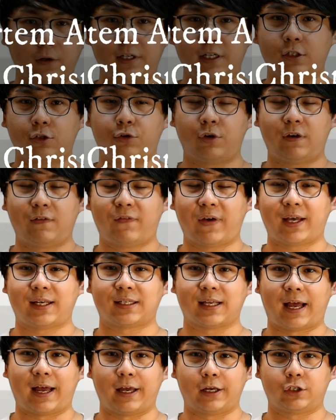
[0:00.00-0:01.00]
these 3
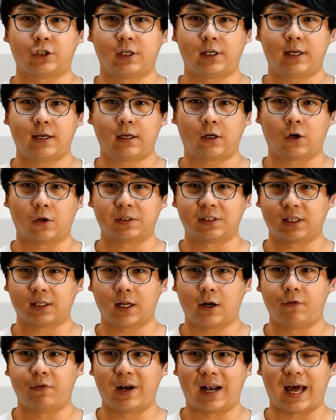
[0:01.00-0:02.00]
facts are actually
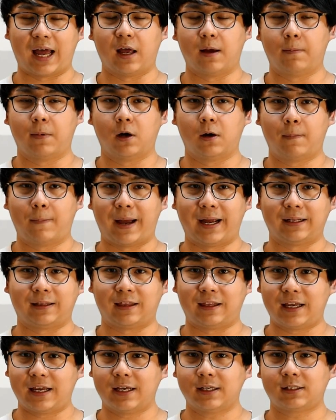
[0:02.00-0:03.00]
considered reliable by
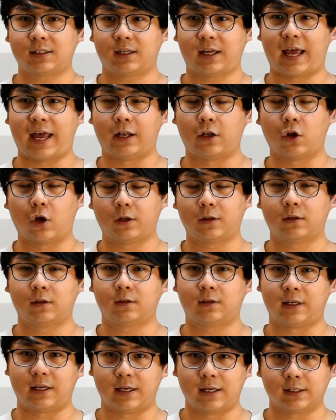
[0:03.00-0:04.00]
theists and
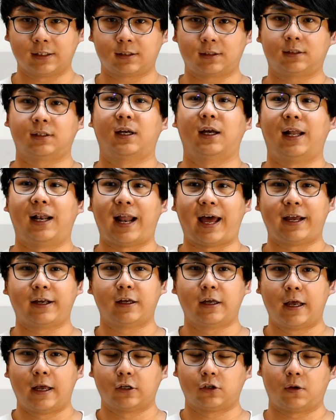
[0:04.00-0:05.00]
non-theists alike.
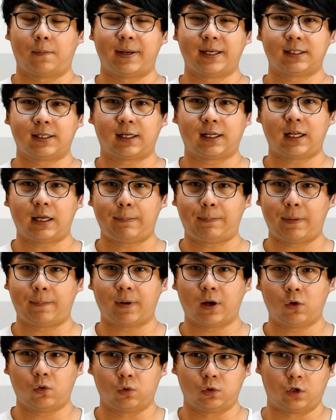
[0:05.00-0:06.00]
So basically,
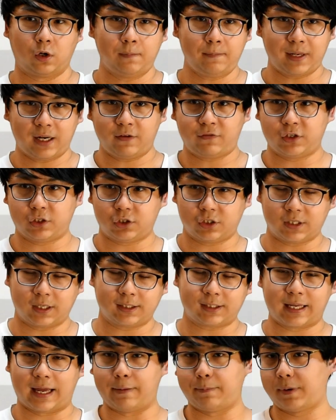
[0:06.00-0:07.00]
people who don't believe in
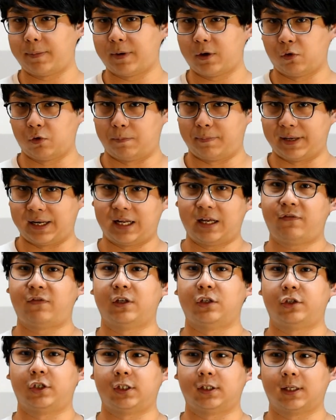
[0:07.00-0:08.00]
Jesus and people who believe
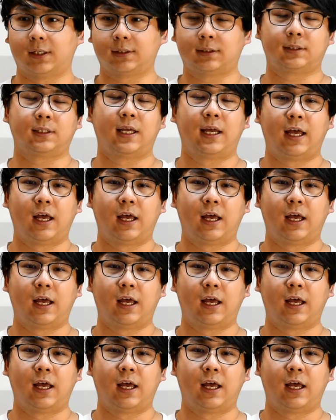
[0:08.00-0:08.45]
in Jesus